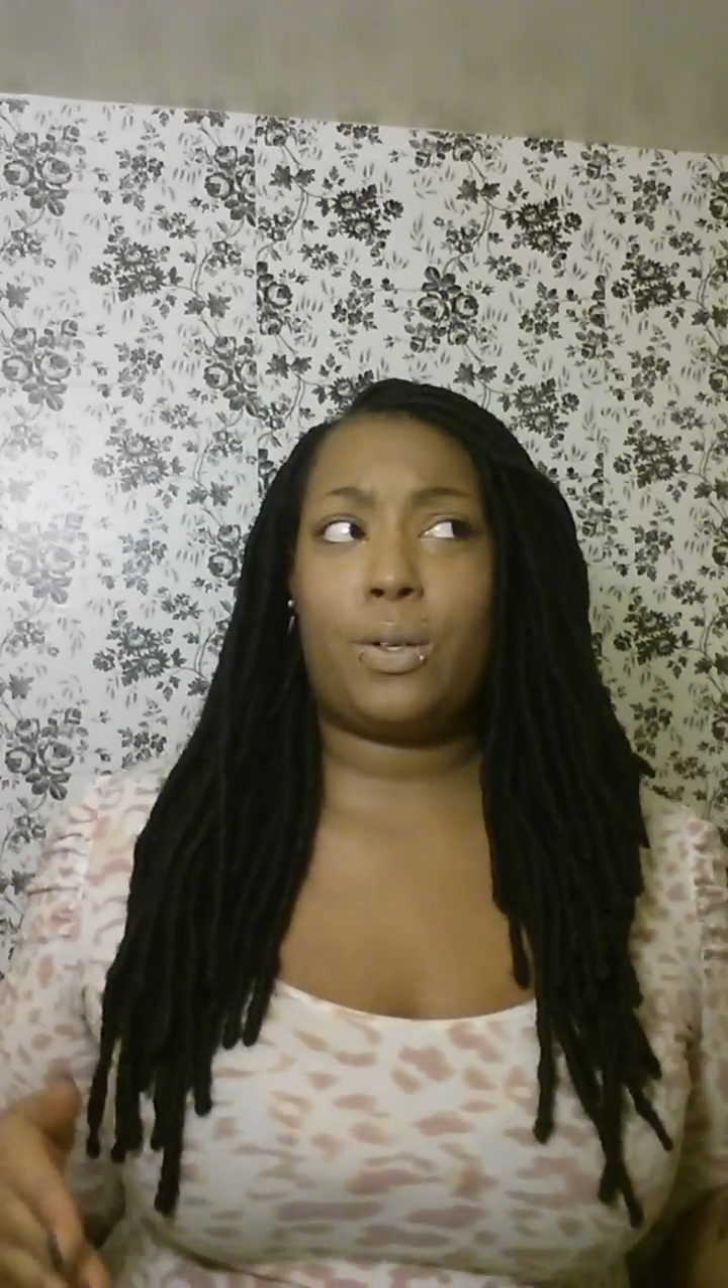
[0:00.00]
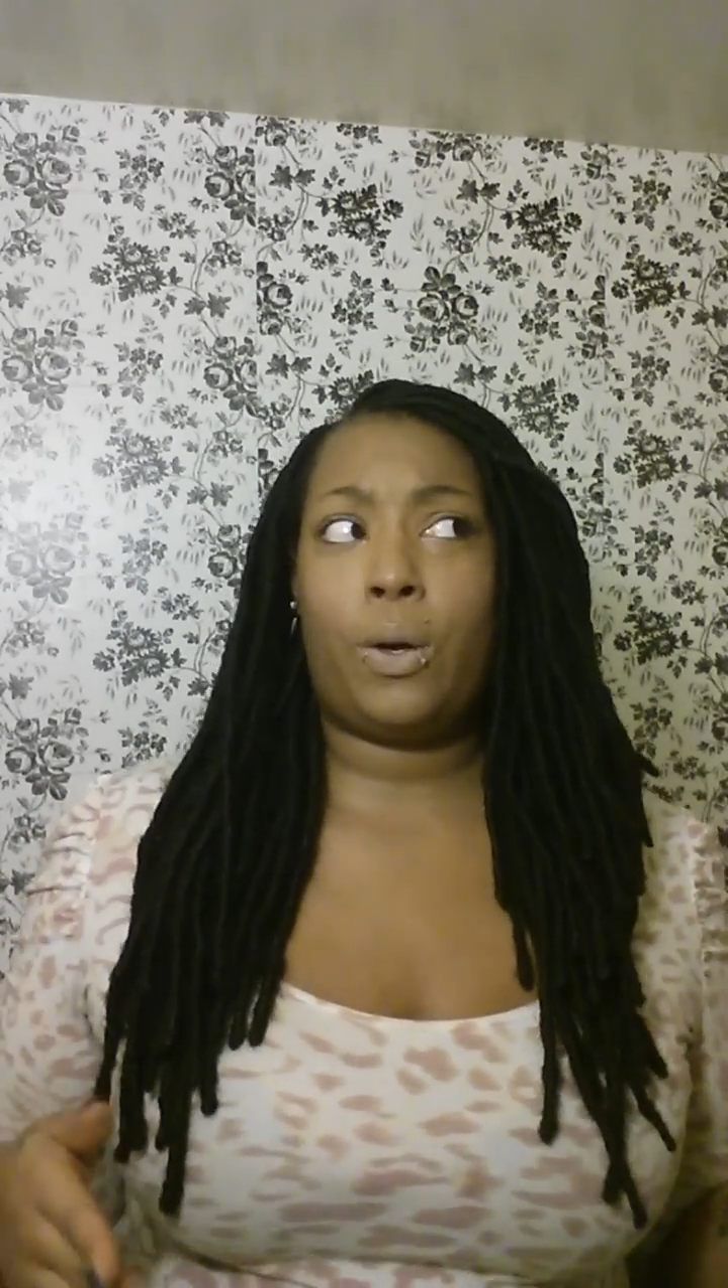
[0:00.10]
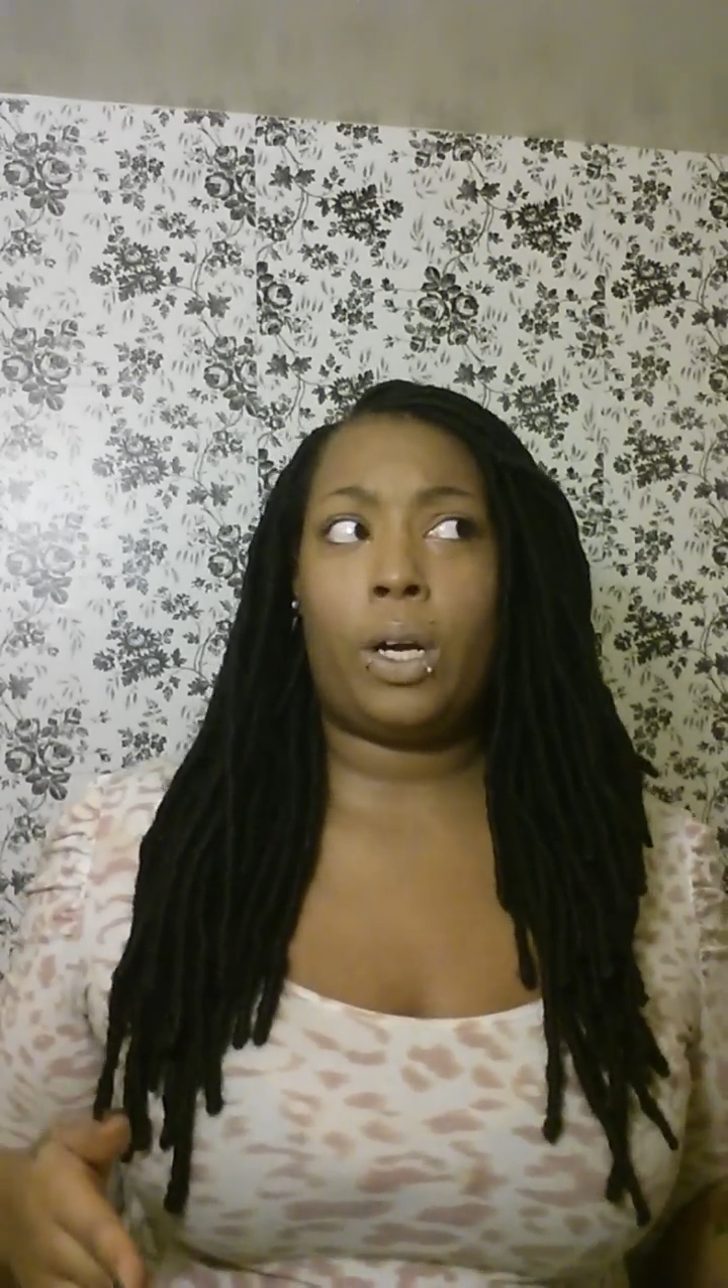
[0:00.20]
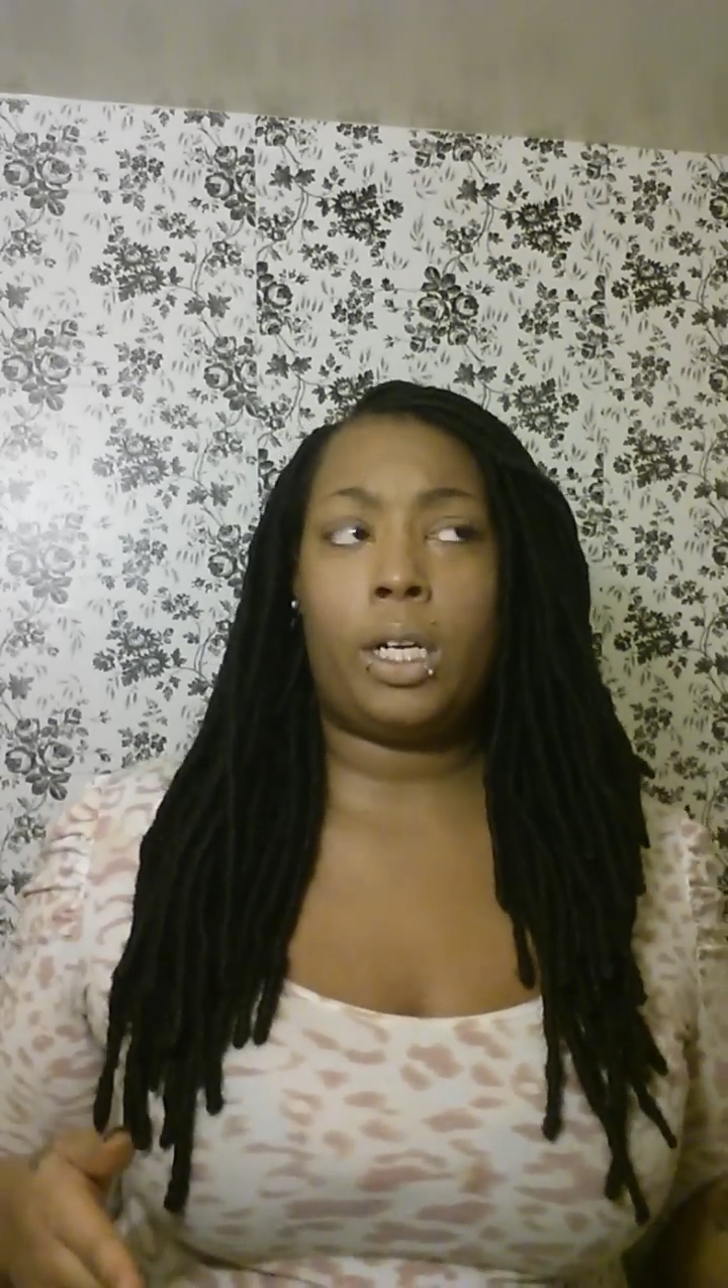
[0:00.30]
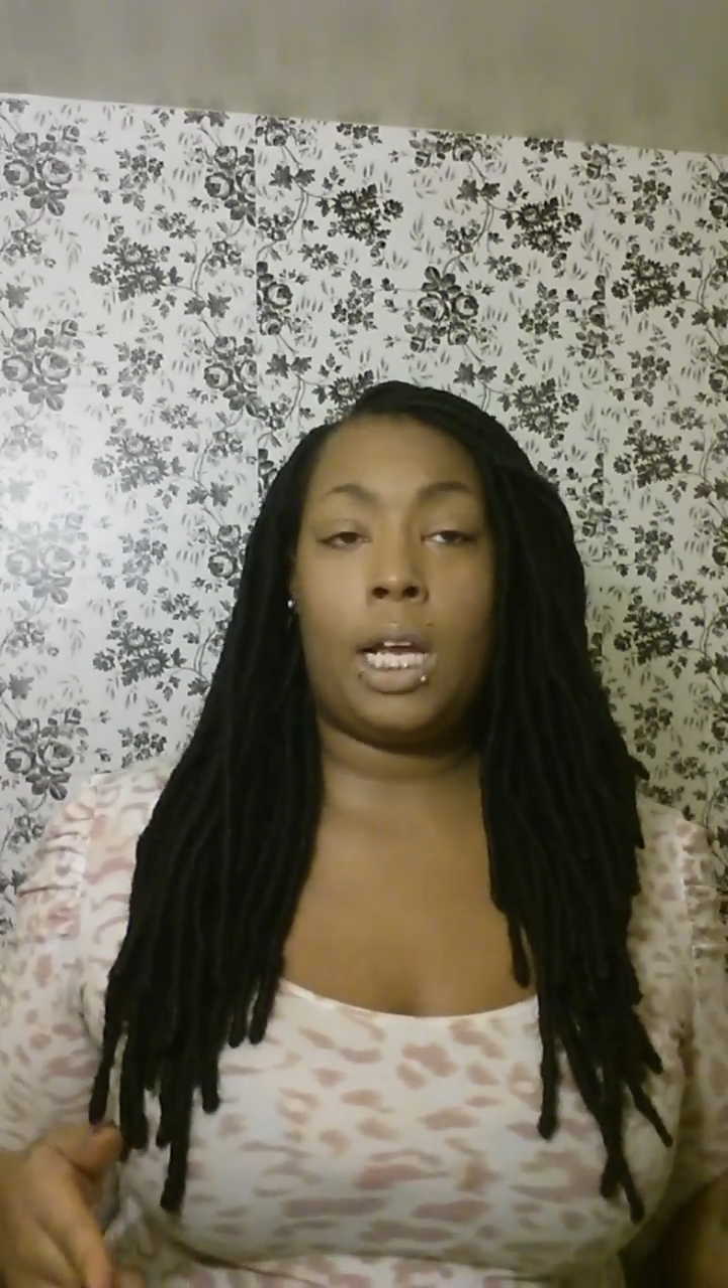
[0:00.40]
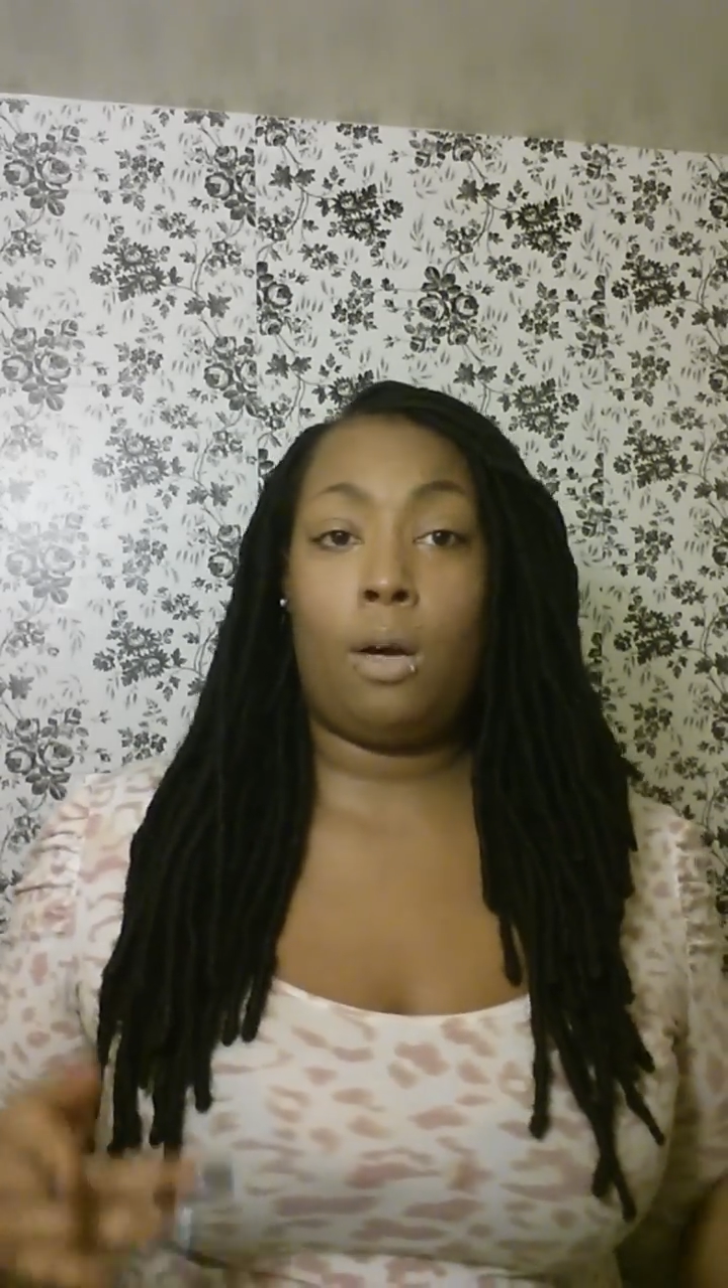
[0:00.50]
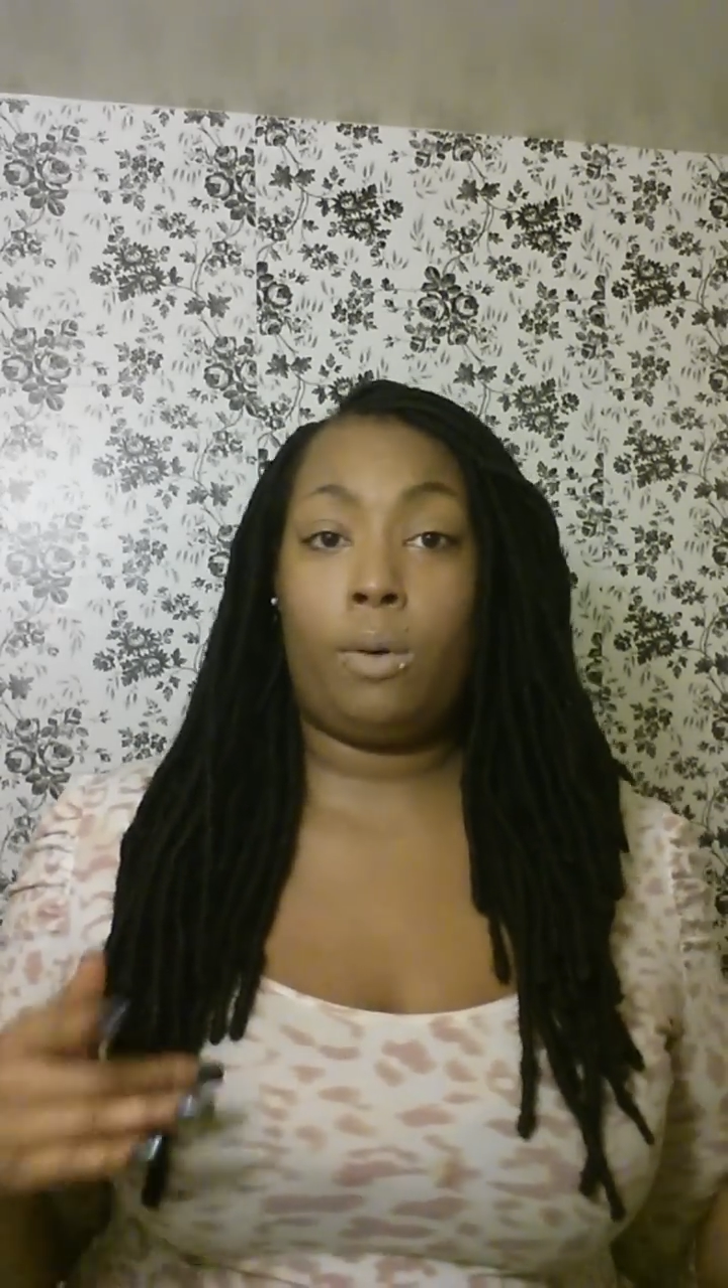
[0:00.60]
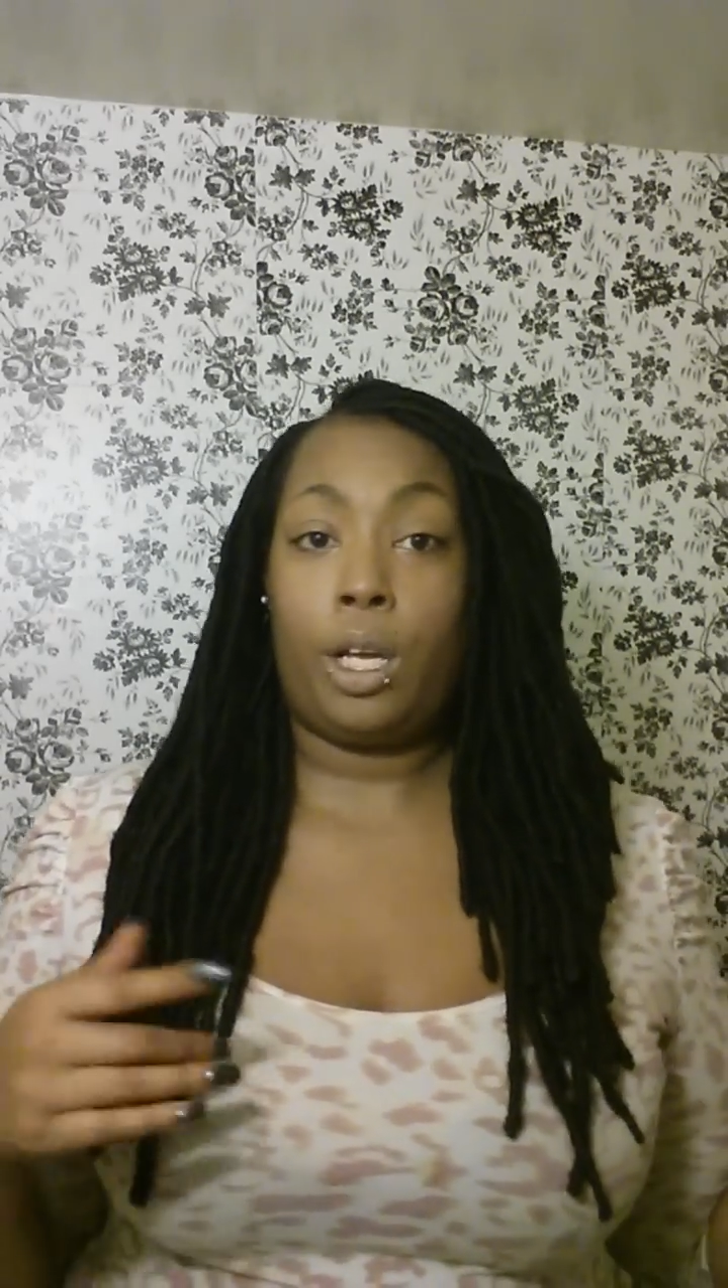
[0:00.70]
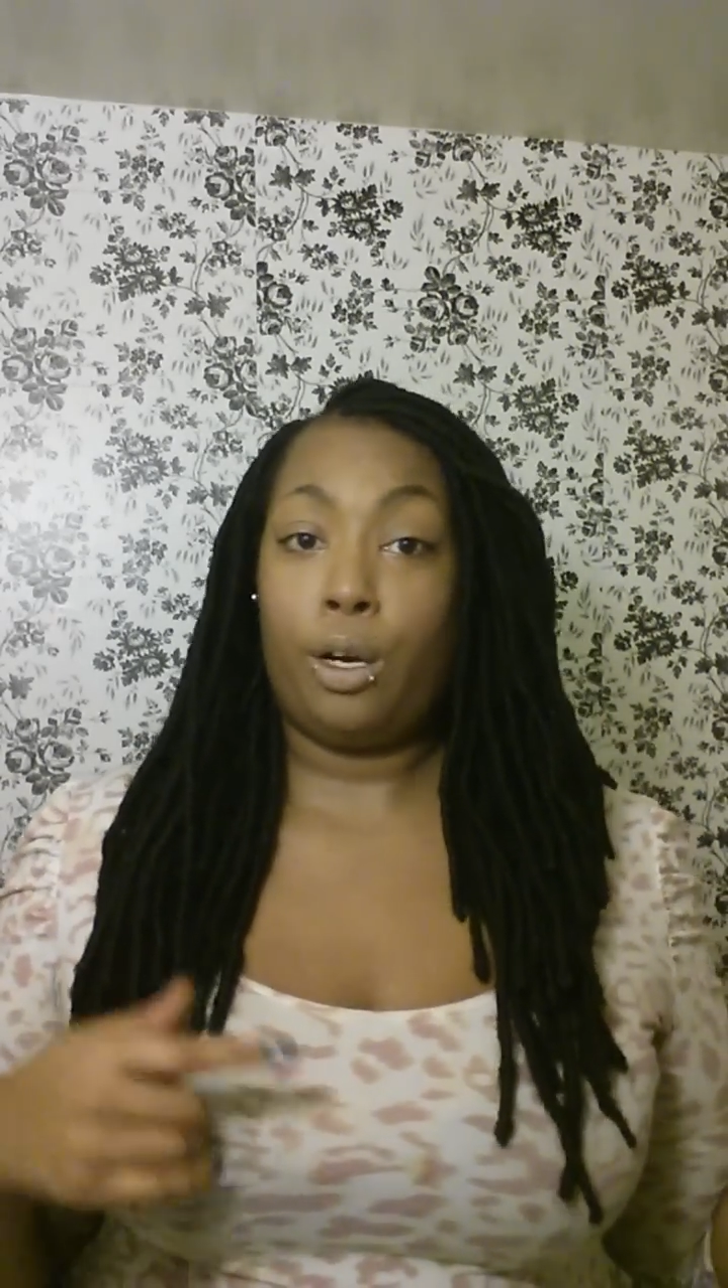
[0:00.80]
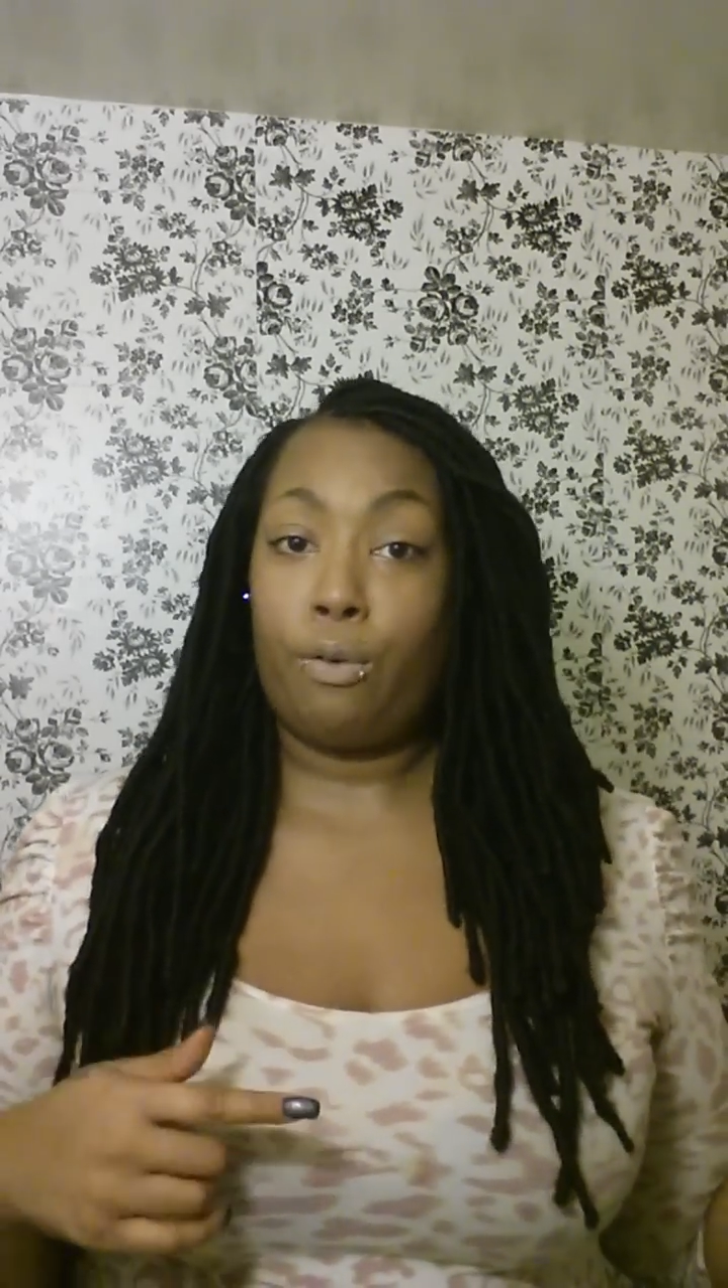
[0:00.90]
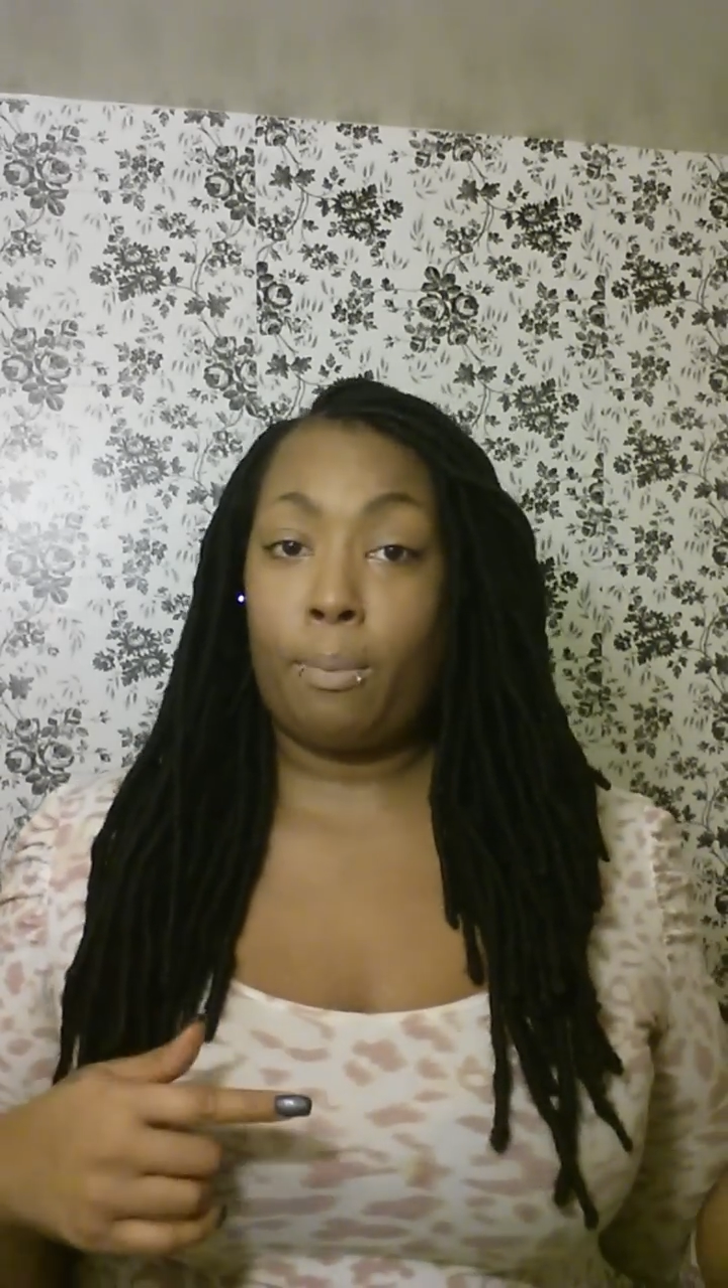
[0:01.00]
store down the hill